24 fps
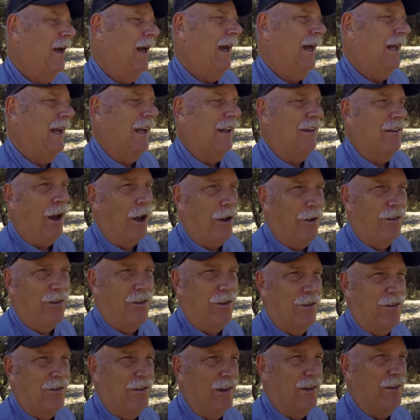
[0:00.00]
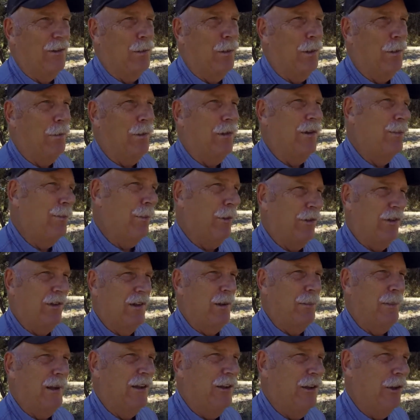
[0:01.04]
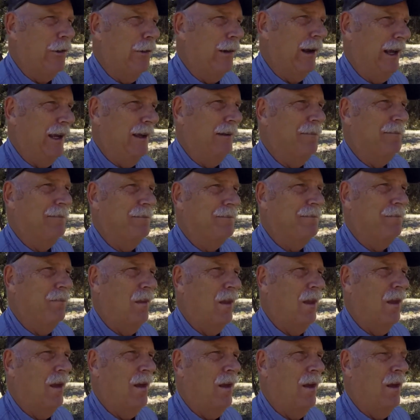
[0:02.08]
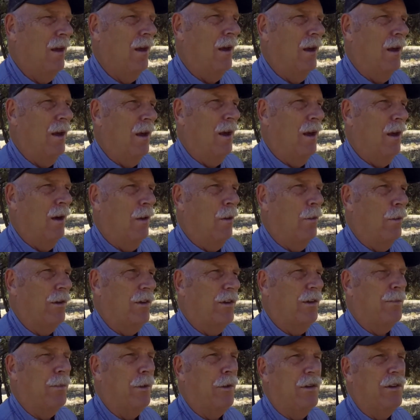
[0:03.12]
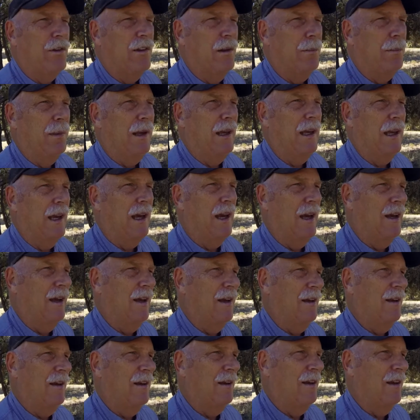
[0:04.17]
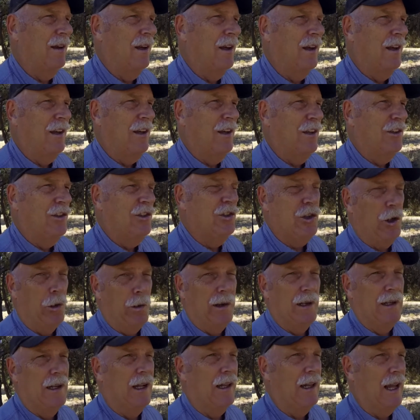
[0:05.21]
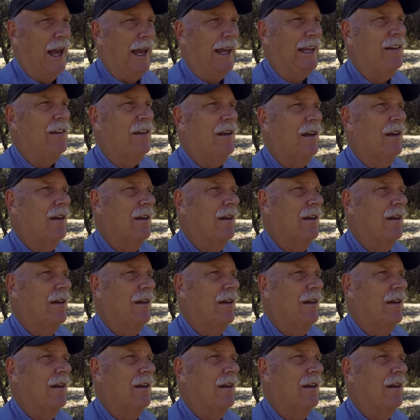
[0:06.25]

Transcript: And it also says what we're supposed to be doing. We're supposed to be showing the light